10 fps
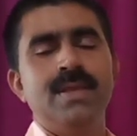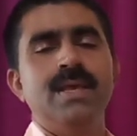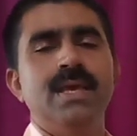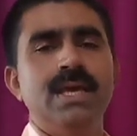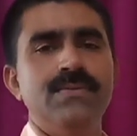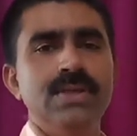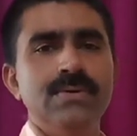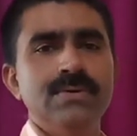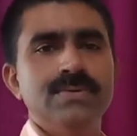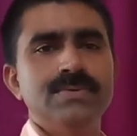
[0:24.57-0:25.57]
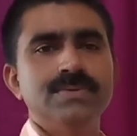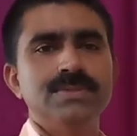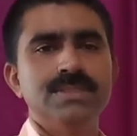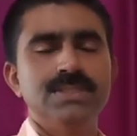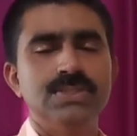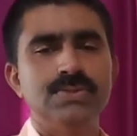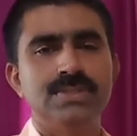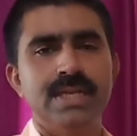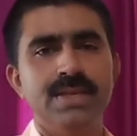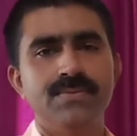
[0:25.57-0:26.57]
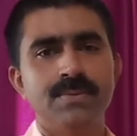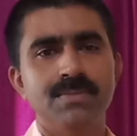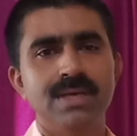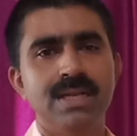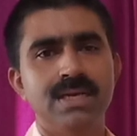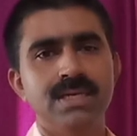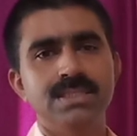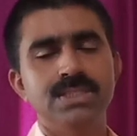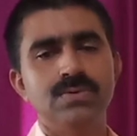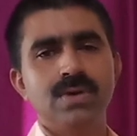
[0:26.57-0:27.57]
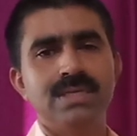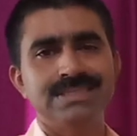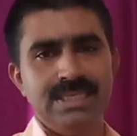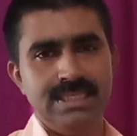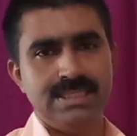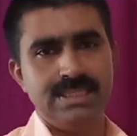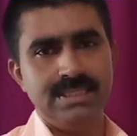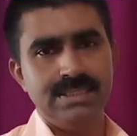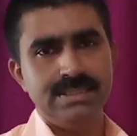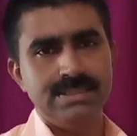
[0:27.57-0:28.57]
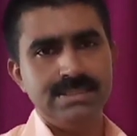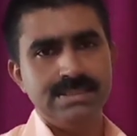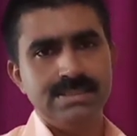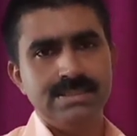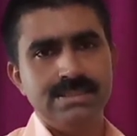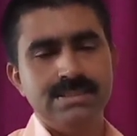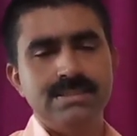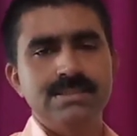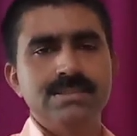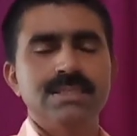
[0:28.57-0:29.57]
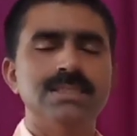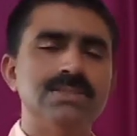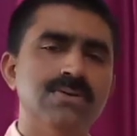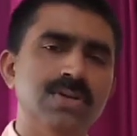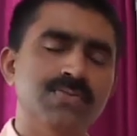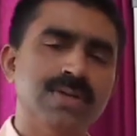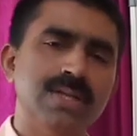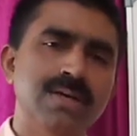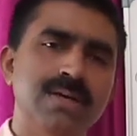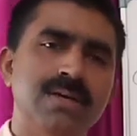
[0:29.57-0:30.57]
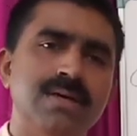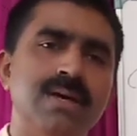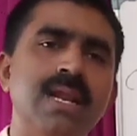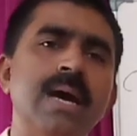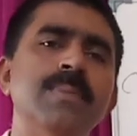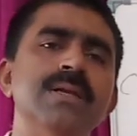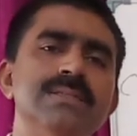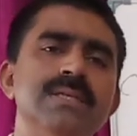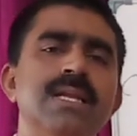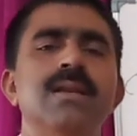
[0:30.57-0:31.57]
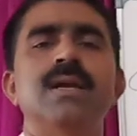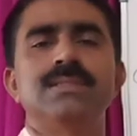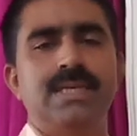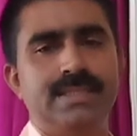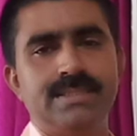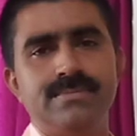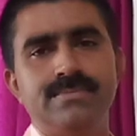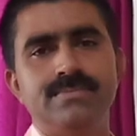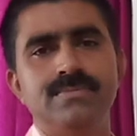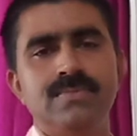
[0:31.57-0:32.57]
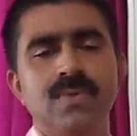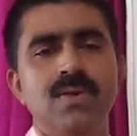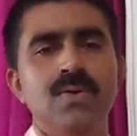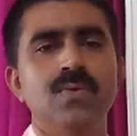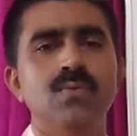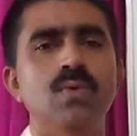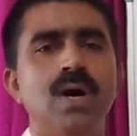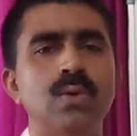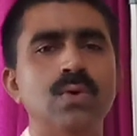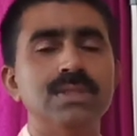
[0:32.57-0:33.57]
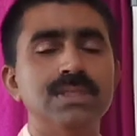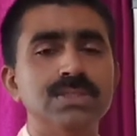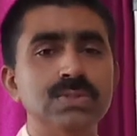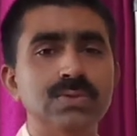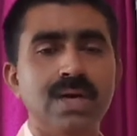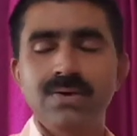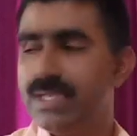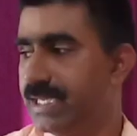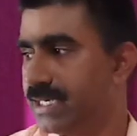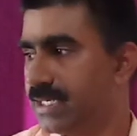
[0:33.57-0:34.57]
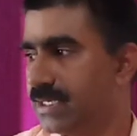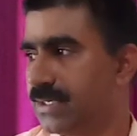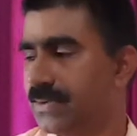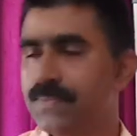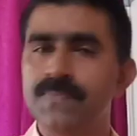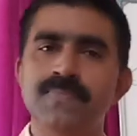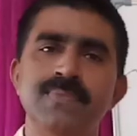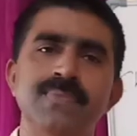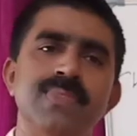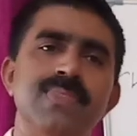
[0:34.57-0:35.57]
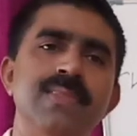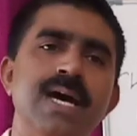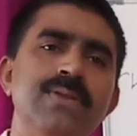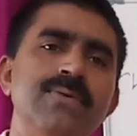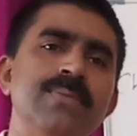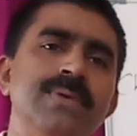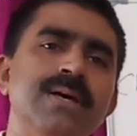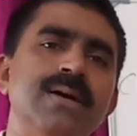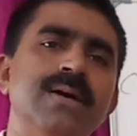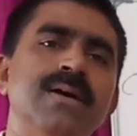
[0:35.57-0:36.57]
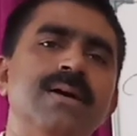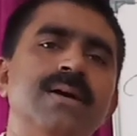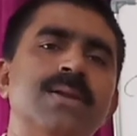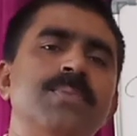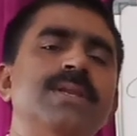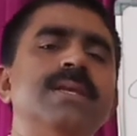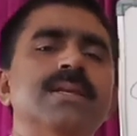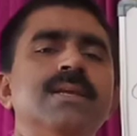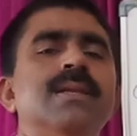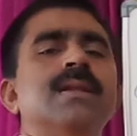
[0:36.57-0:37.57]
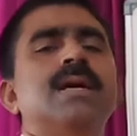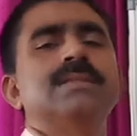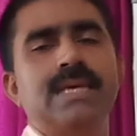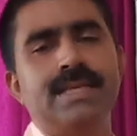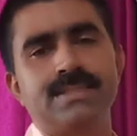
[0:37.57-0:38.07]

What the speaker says: And we know since you study from LKG to class 8, there is no different grammar is there in class 9. What all things you have learned, that will be the repetition in class 9.